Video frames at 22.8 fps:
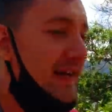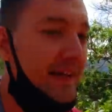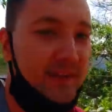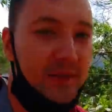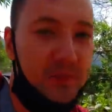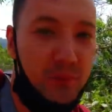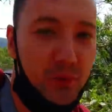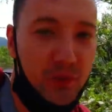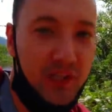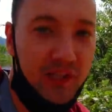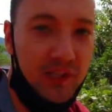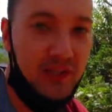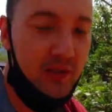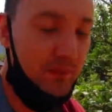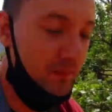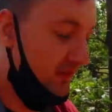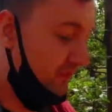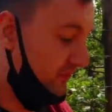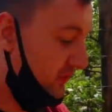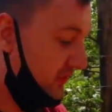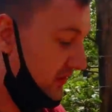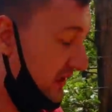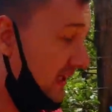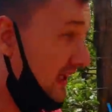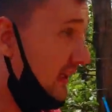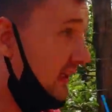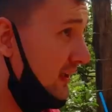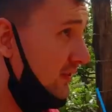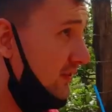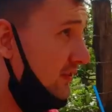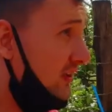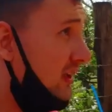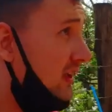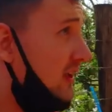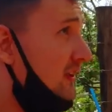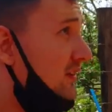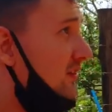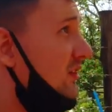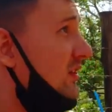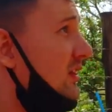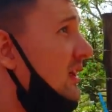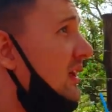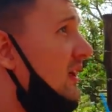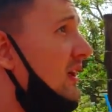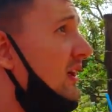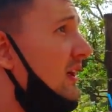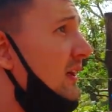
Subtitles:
last break before the hike starts.